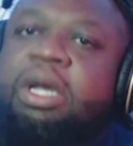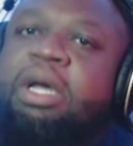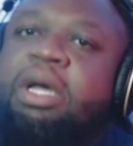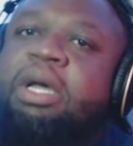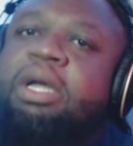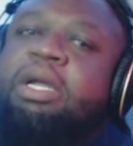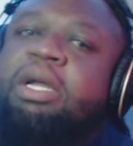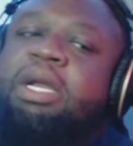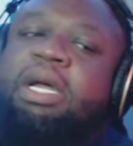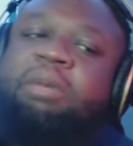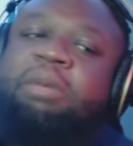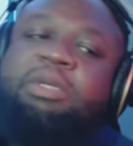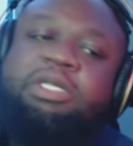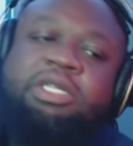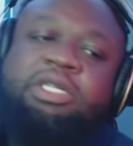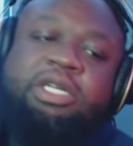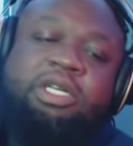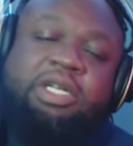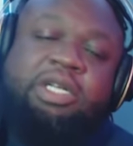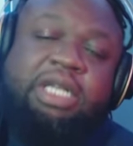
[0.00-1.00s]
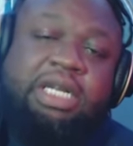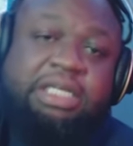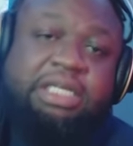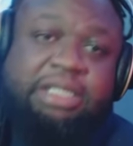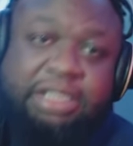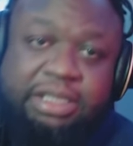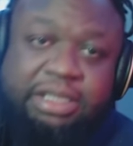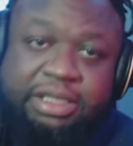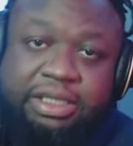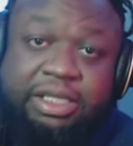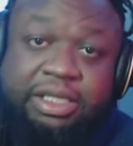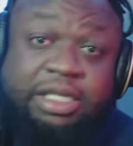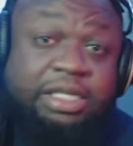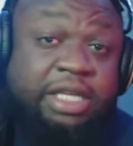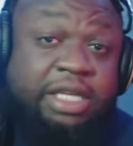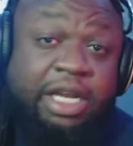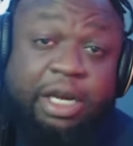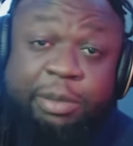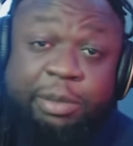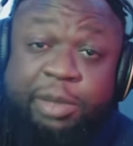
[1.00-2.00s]
Now, I'm going to tell you like this. This
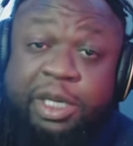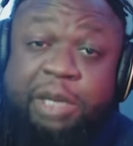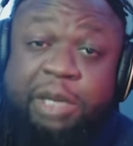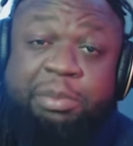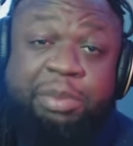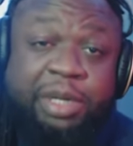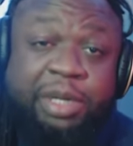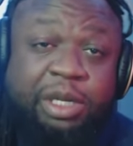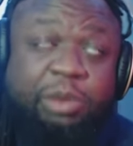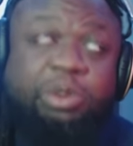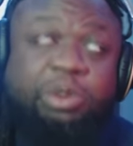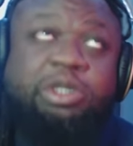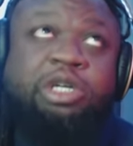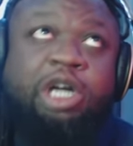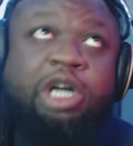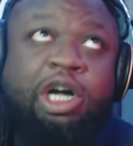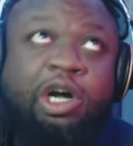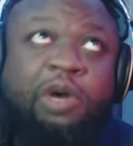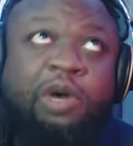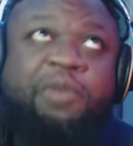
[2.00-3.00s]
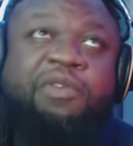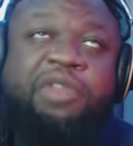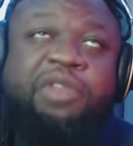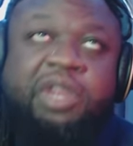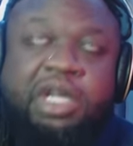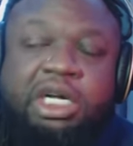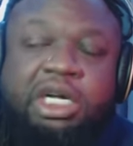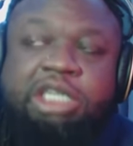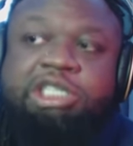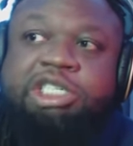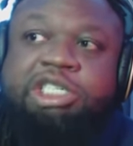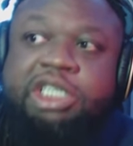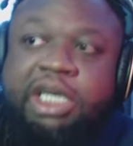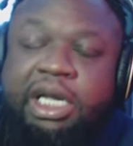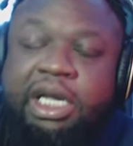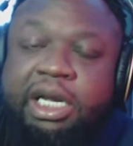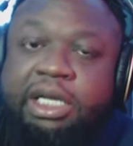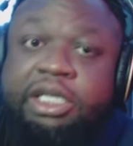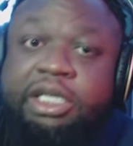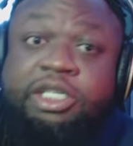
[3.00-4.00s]
Airbnb was off the
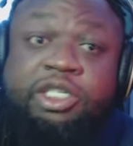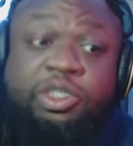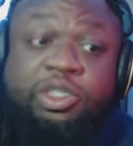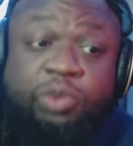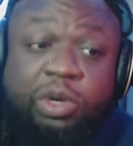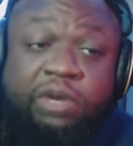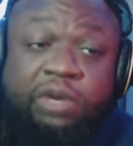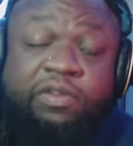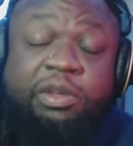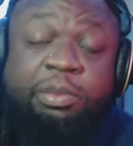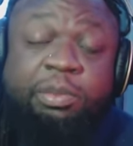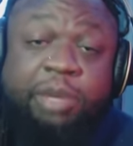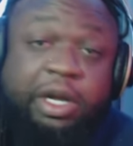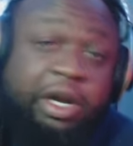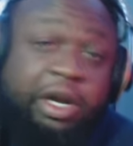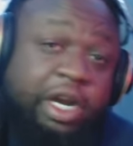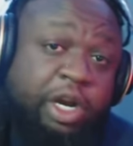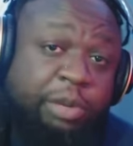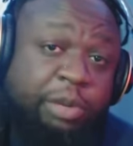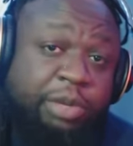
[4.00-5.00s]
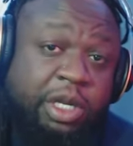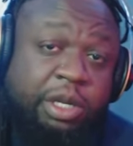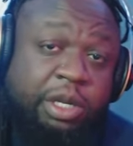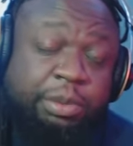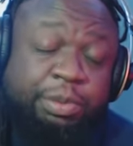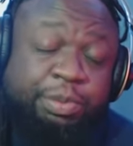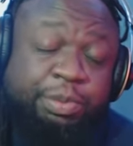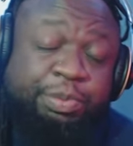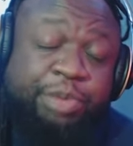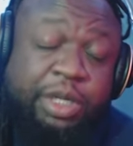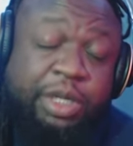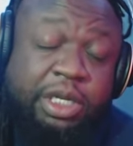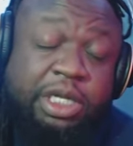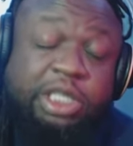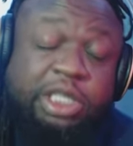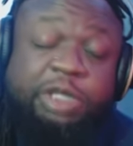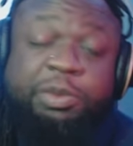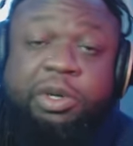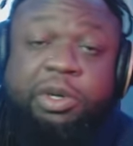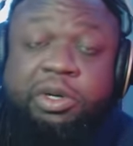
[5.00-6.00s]
chain. This is one of the better Airbnb
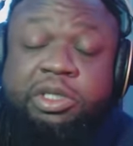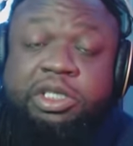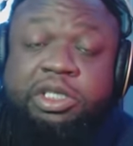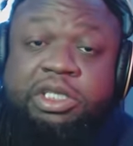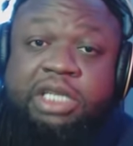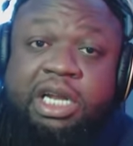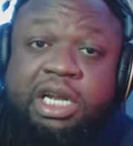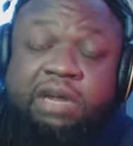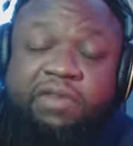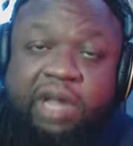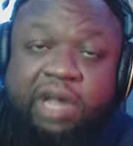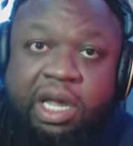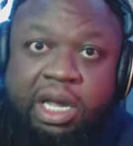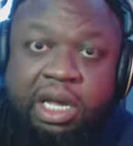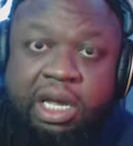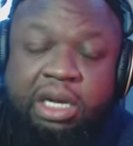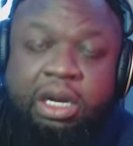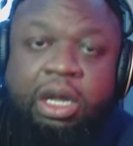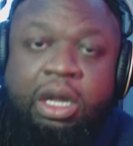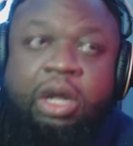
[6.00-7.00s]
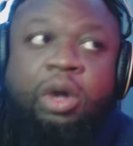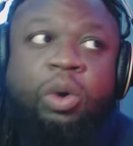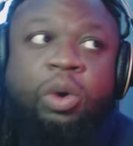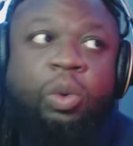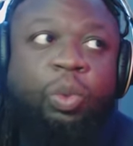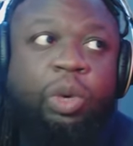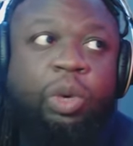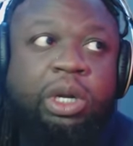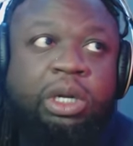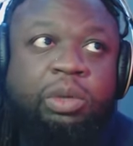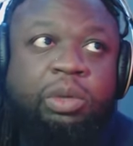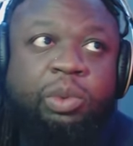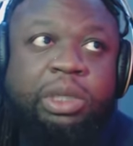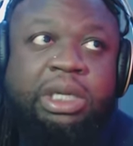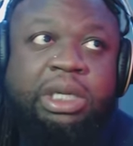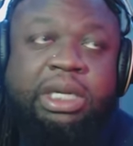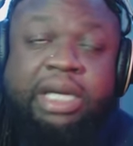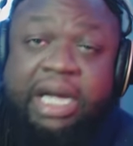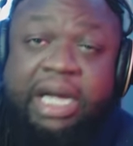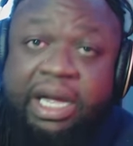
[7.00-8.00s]
experiences that I've had. When we
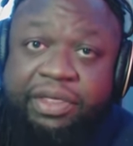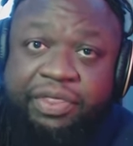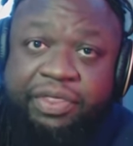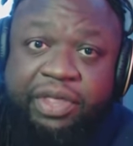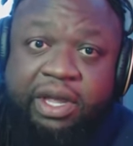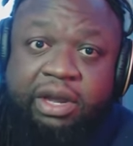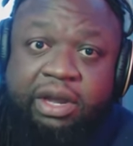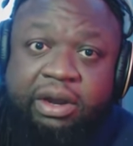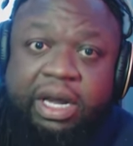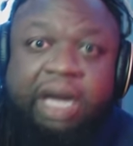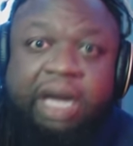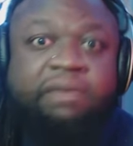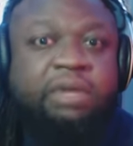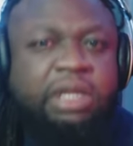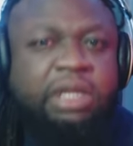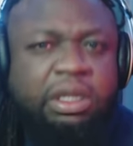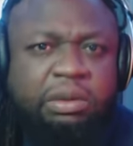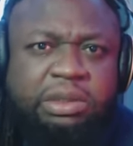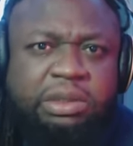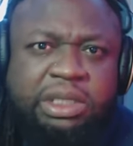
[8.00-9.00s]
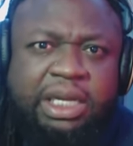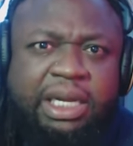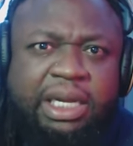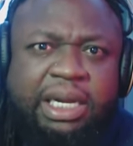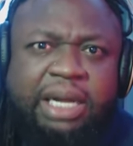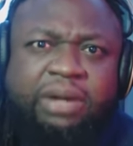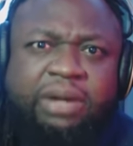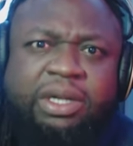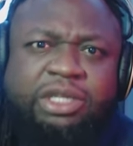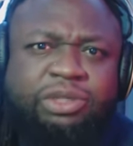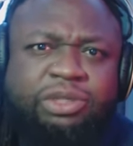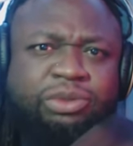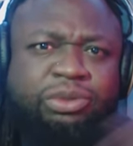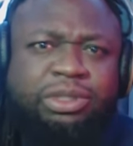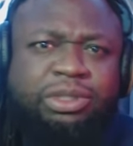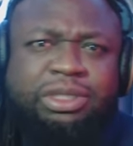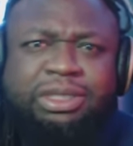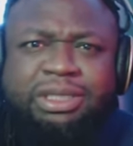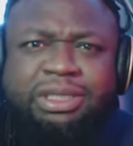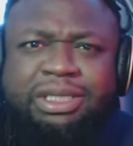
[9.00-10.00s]
got there, everything was laid out. As you can
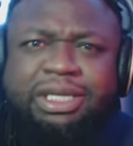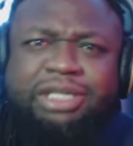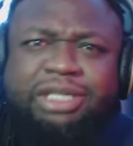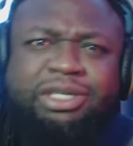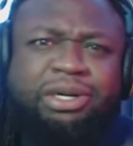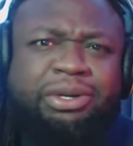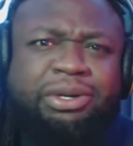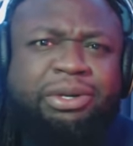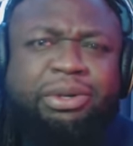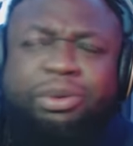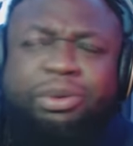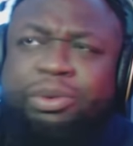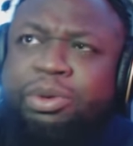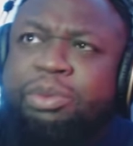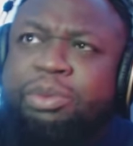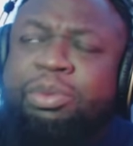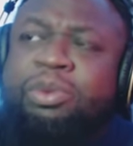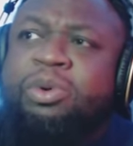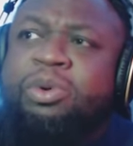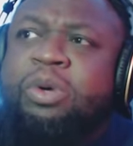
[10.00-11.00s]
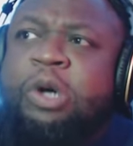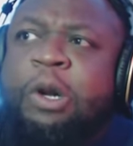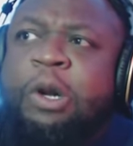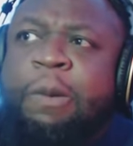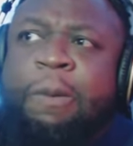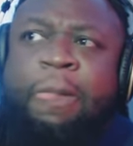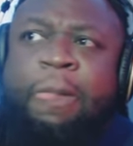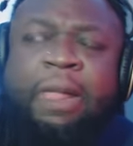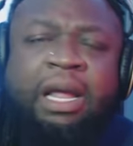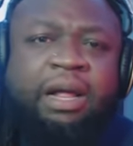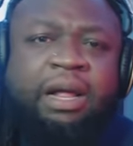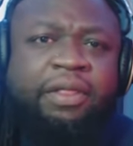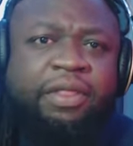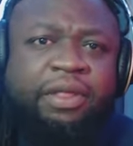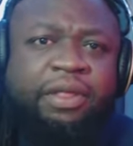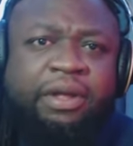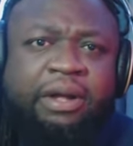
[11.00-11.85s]
see, a charcuterie board. The